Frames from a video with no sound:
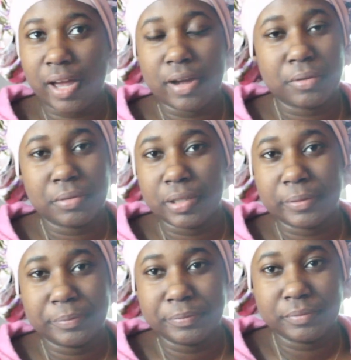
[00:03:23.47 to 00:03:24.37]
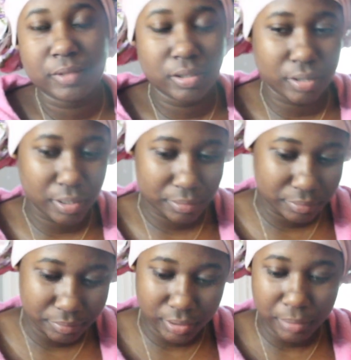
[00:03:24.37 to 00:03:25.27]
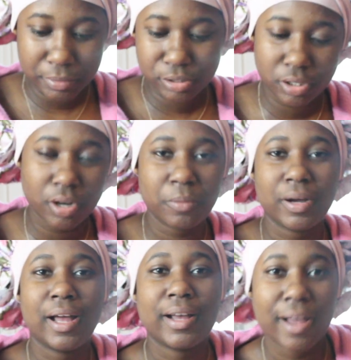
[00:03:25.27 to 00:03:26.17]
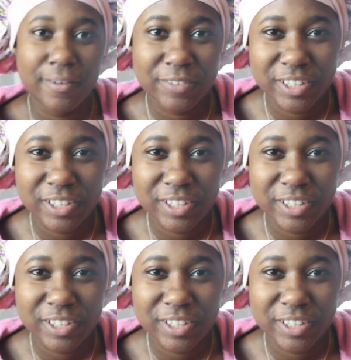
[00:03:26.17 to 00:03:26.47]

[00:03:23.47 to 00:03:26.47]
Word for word: I don't know. Okay, but let me show y'all what I got for